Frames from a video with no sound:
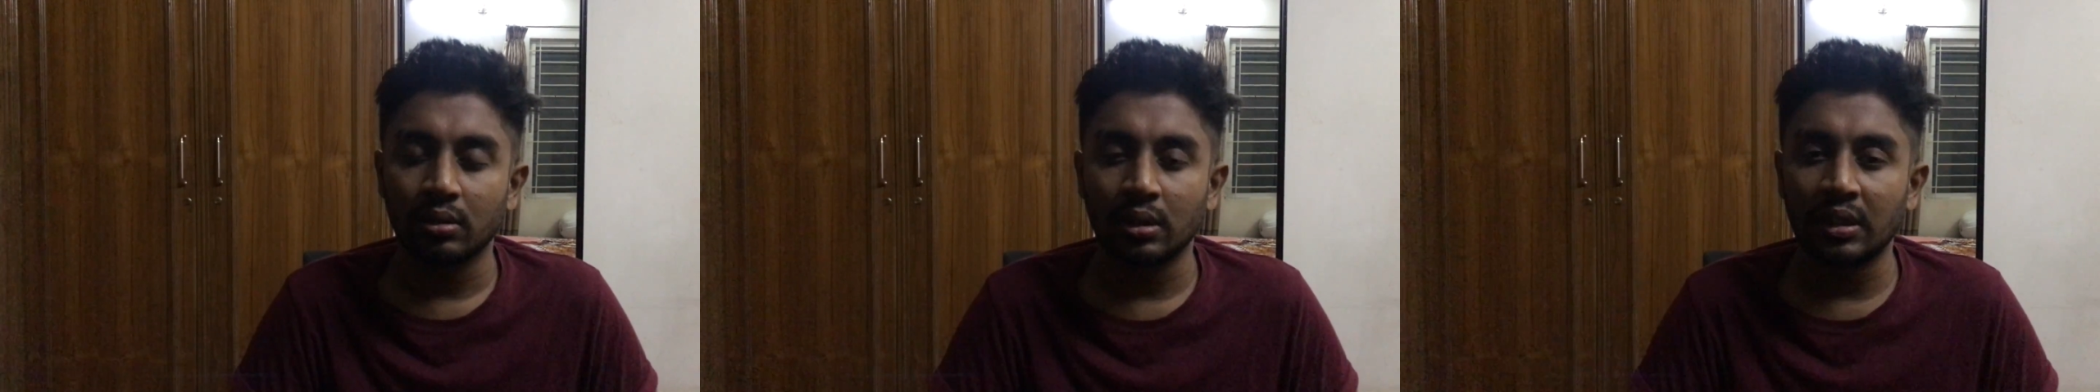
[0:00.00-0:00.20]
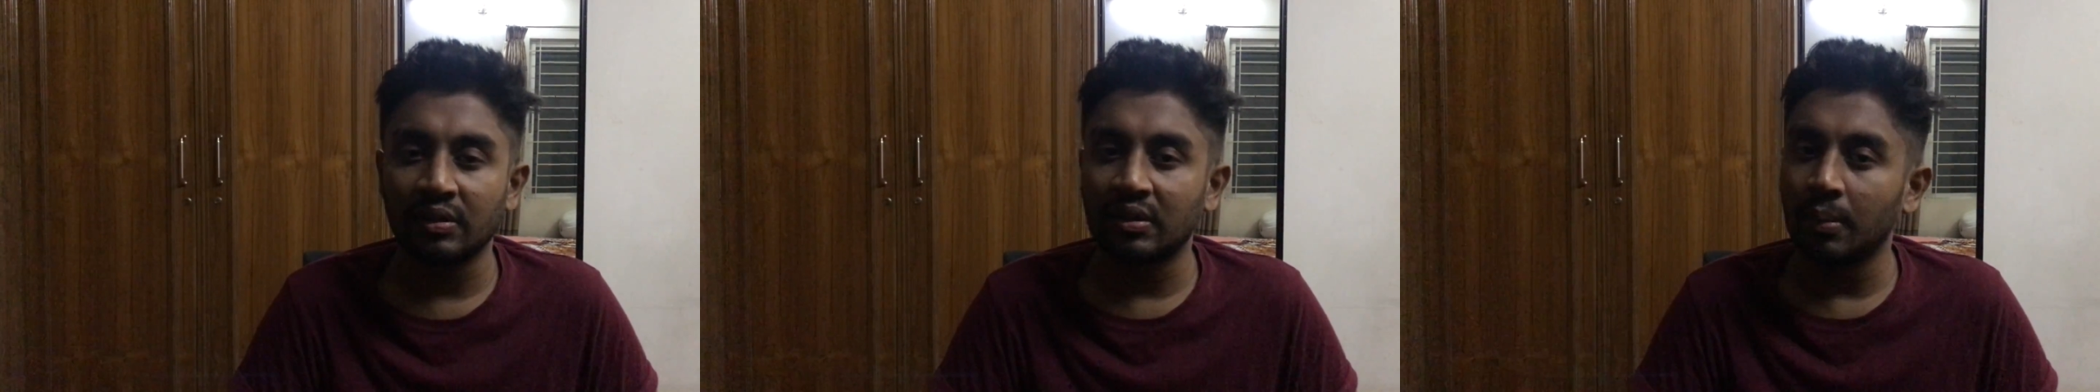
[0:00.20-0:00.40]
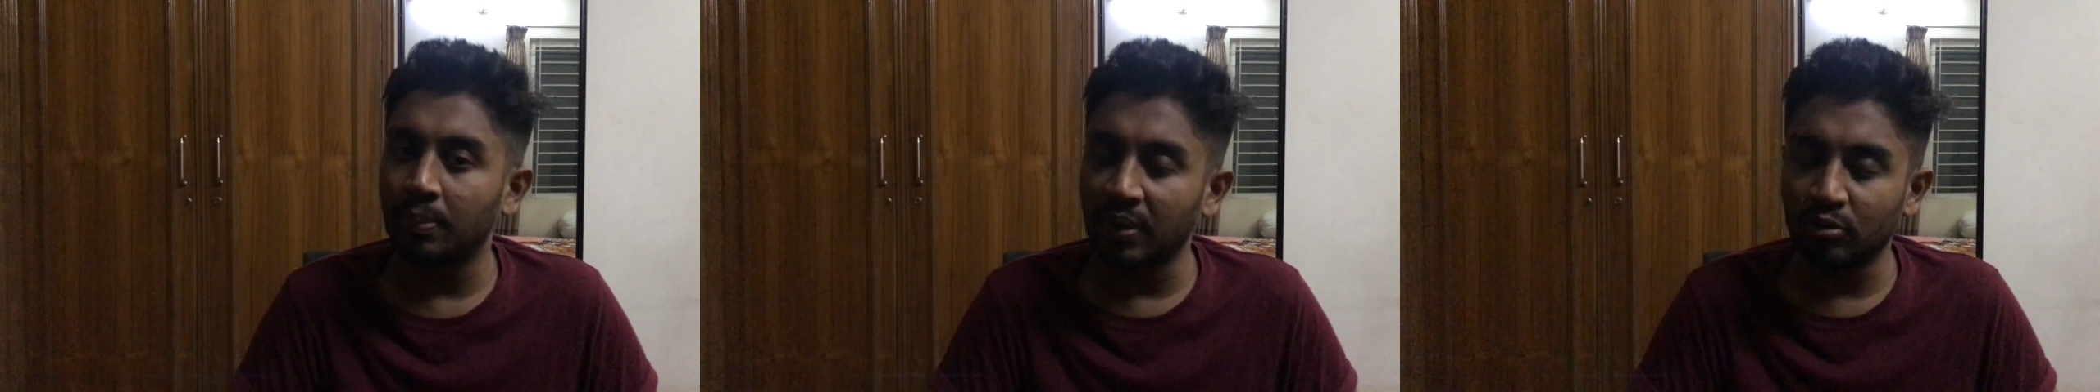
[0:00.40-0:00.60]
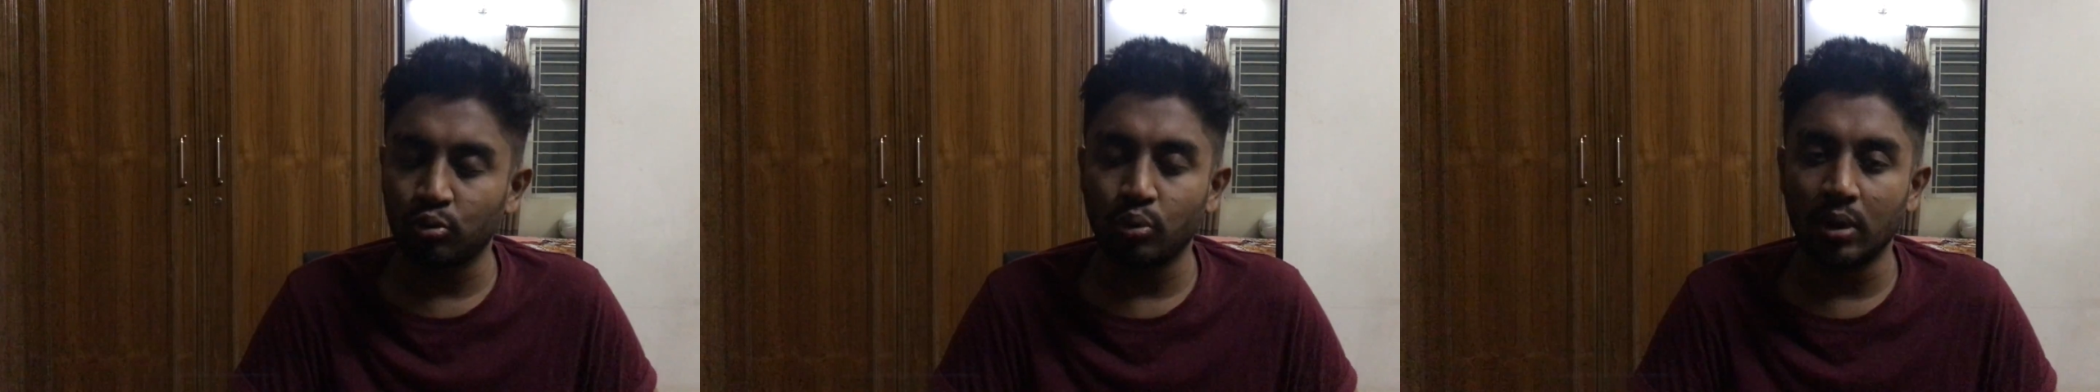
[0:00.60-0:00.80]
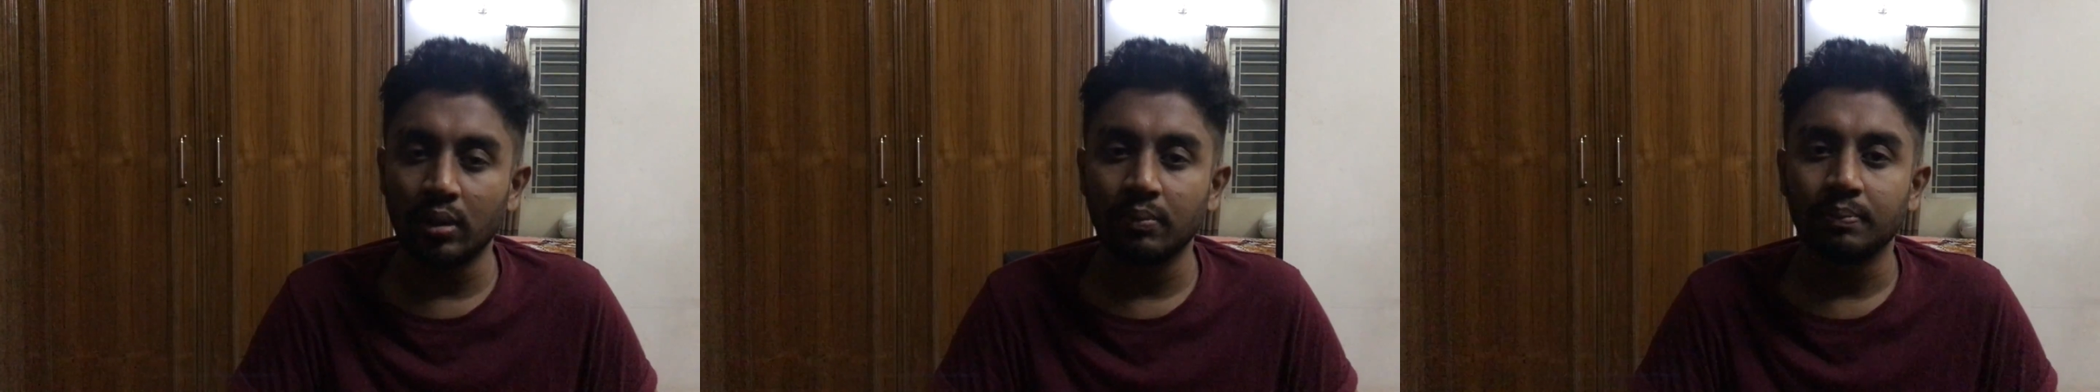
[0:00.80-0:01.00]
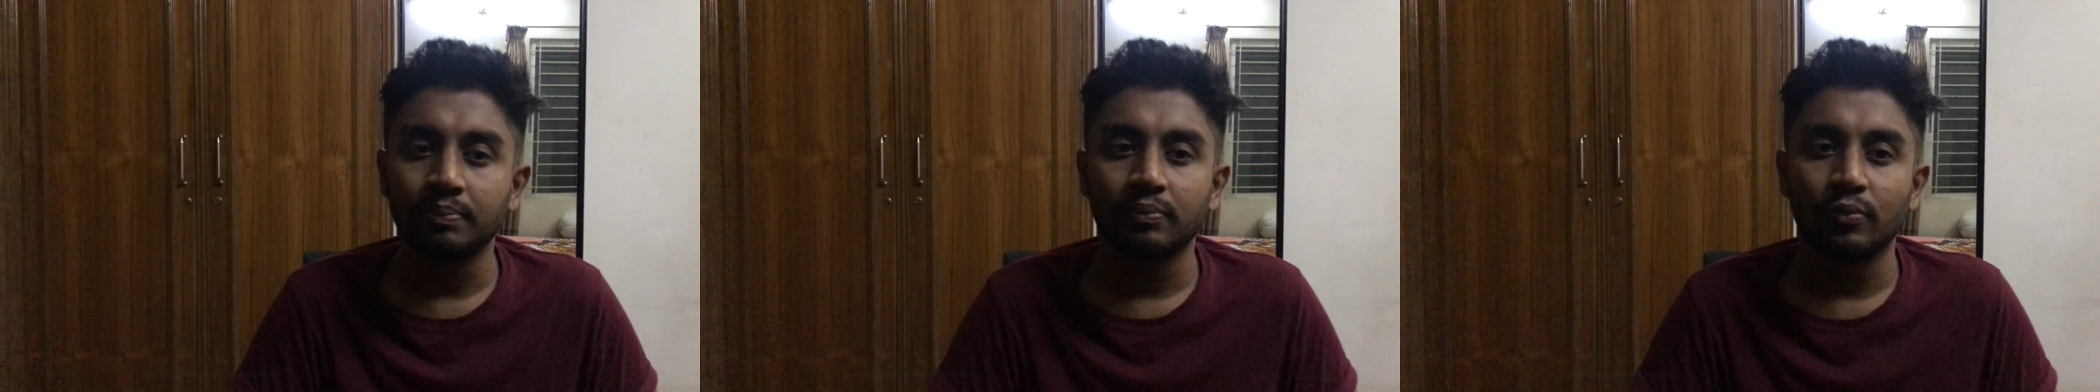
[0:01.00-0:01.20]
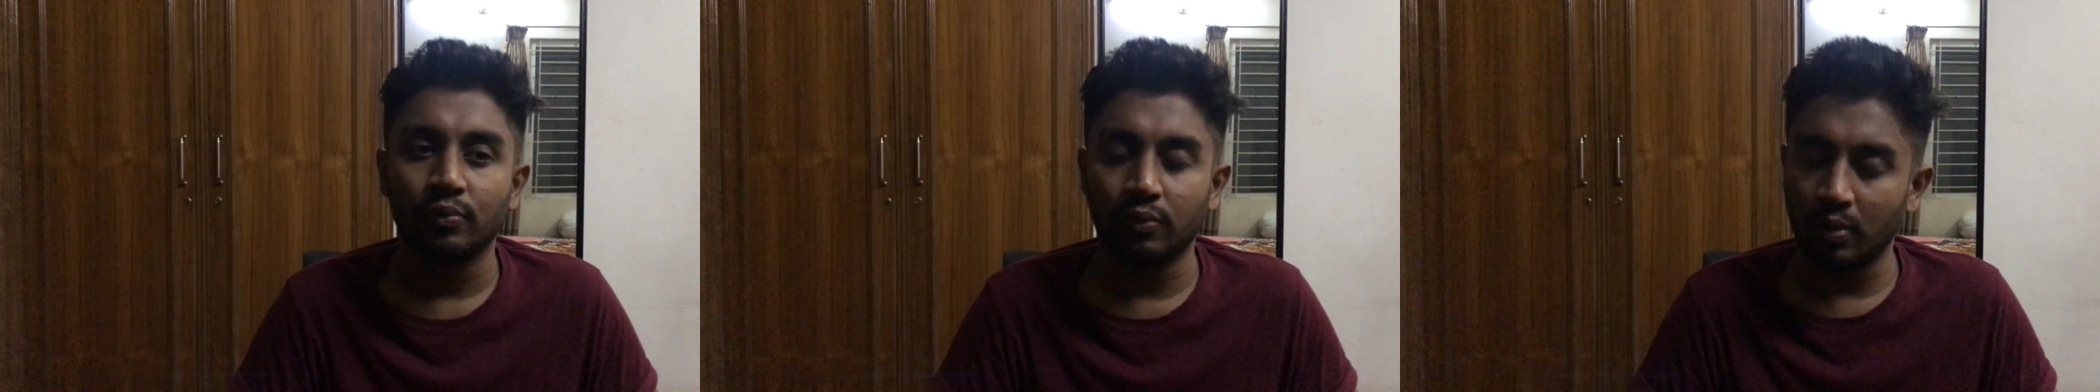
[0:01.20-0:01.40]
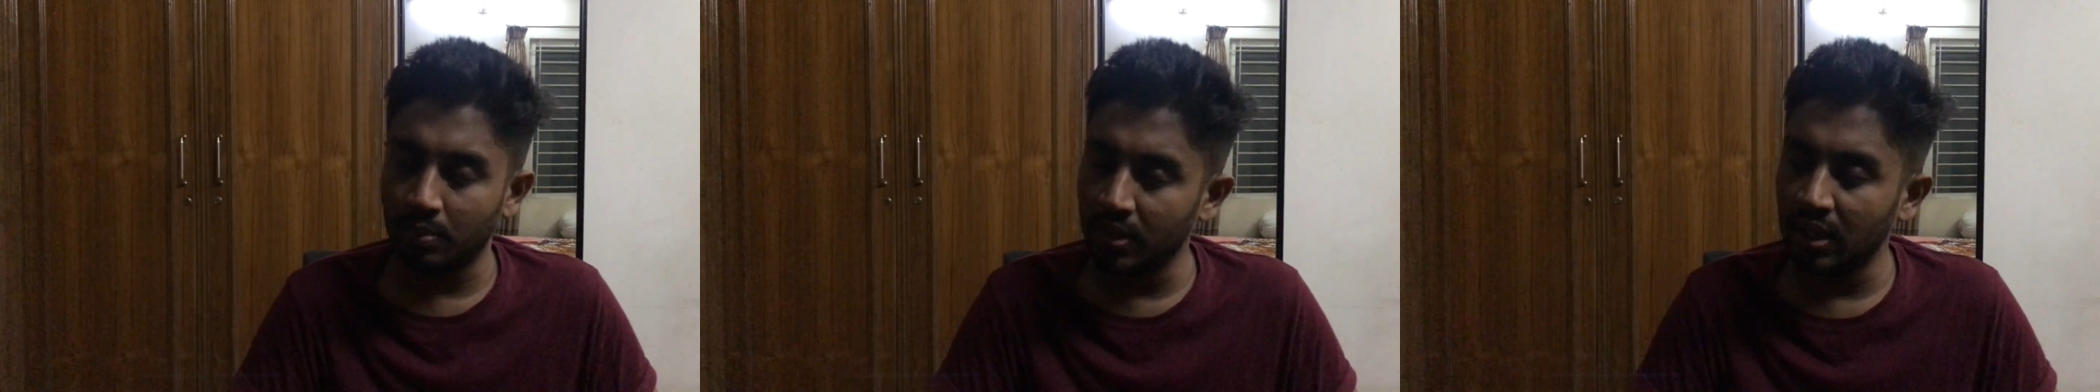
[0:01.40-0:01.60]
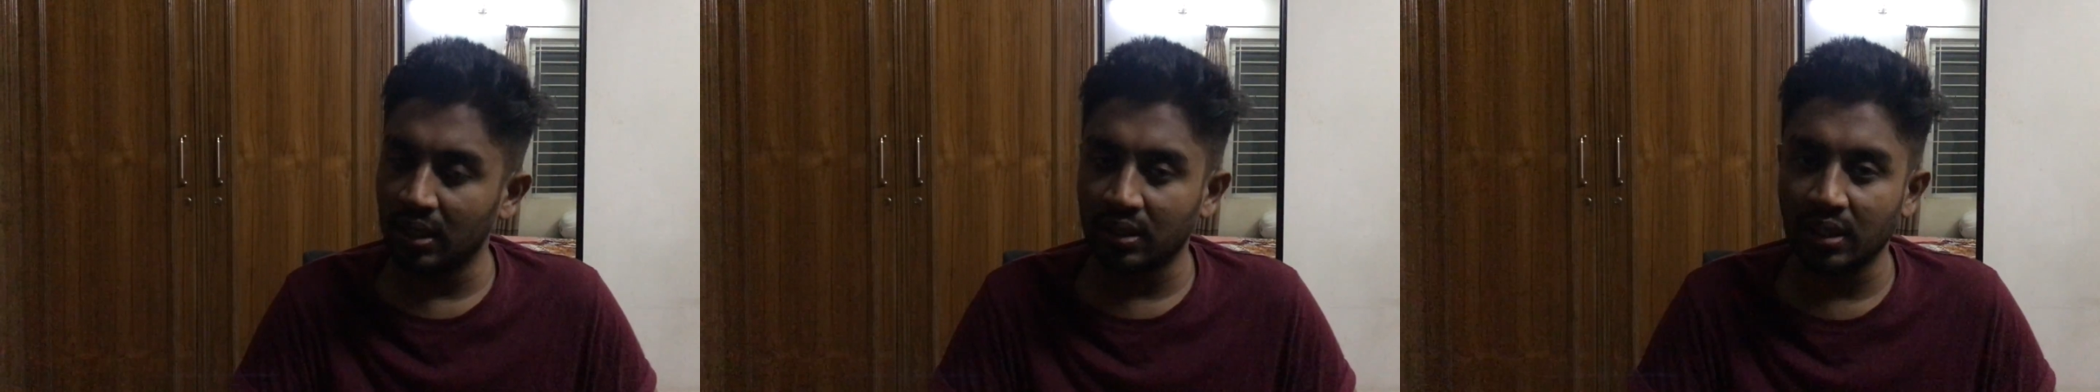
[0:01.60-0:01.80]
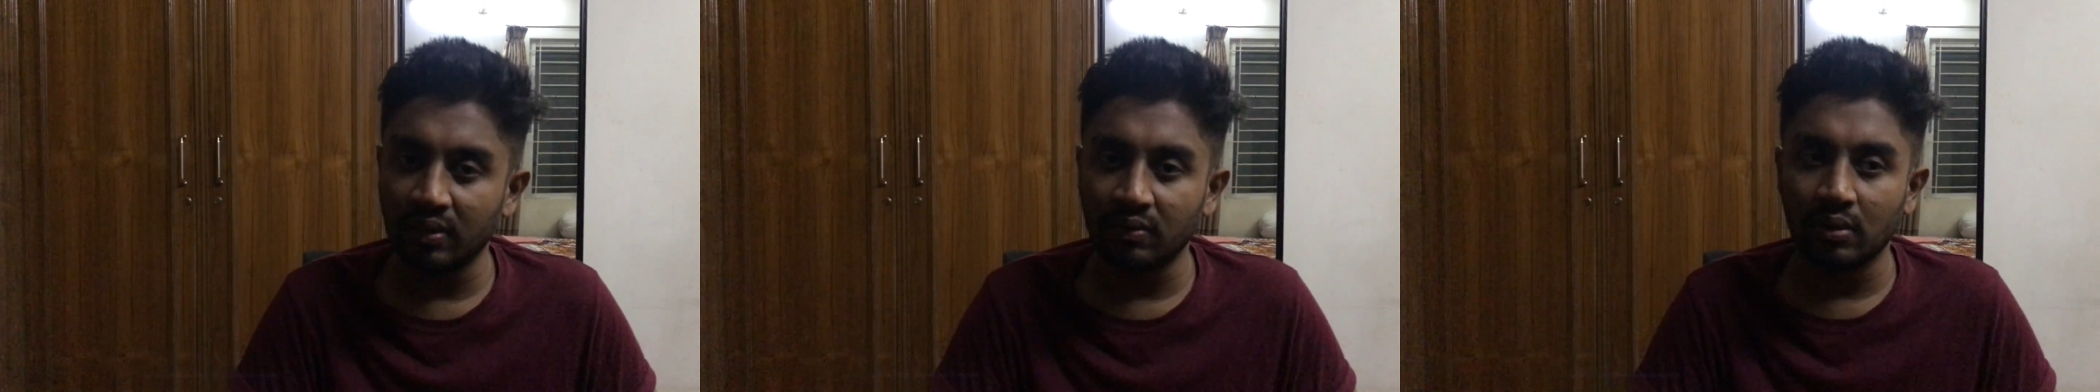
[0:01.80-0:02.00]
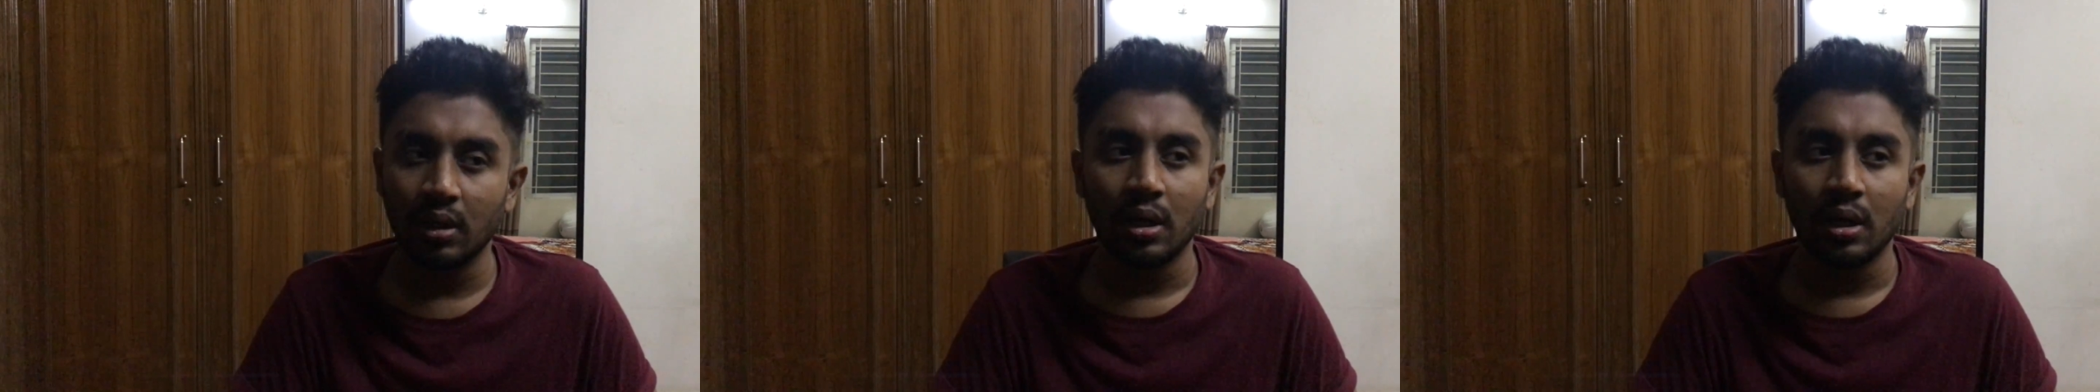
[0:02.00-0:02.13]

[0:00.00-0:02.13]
is the best one for me at least.